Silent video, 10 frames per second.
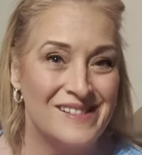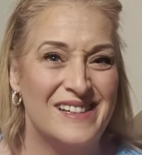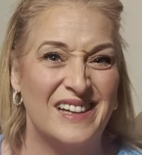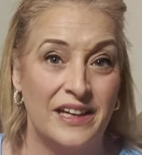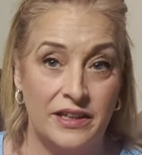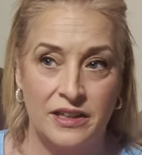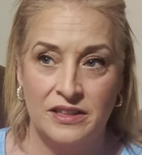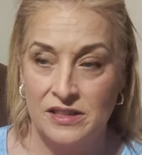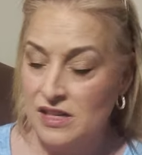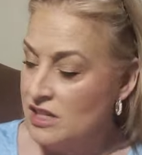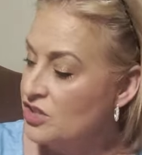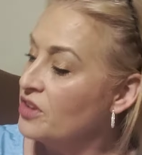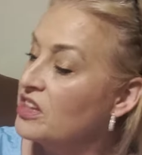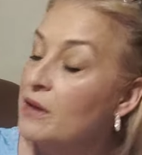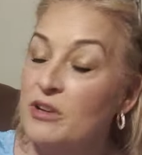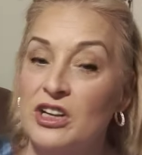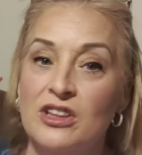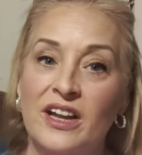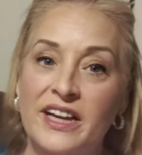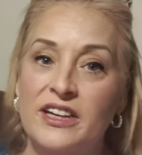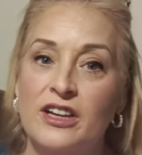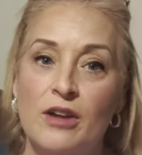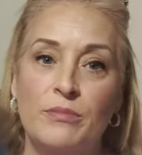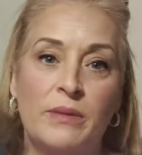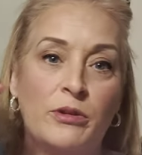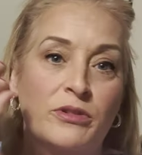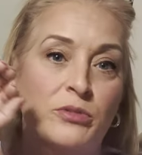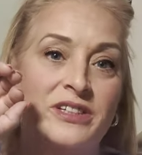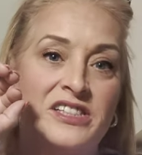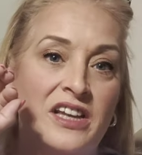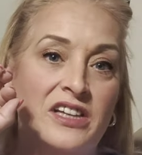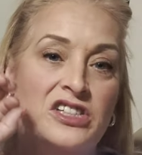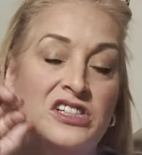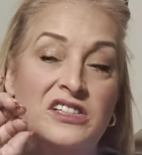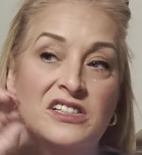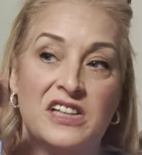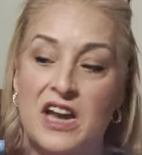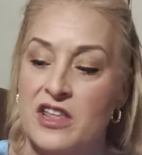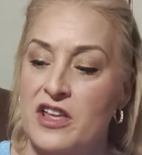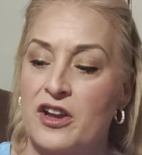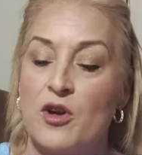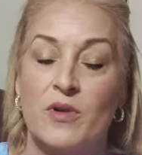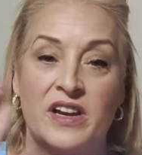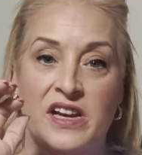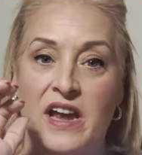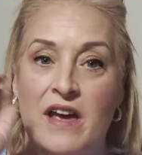I hate it. So I think I'm going to lighten it up maybe with 3 sessions and then go in and